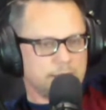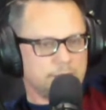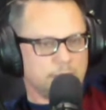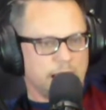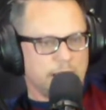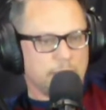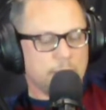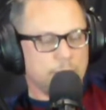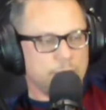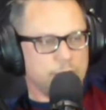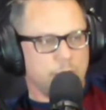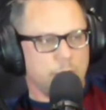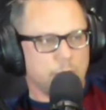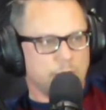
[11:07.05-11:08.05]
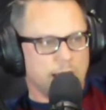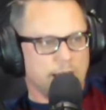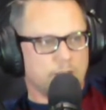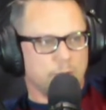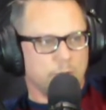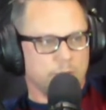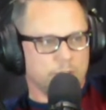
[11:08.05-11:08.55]
black people don't like
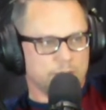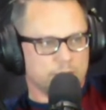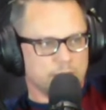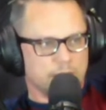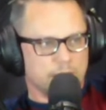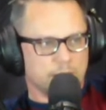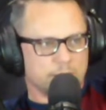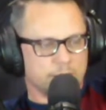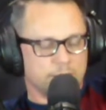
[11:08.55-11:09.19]
going to the doctor.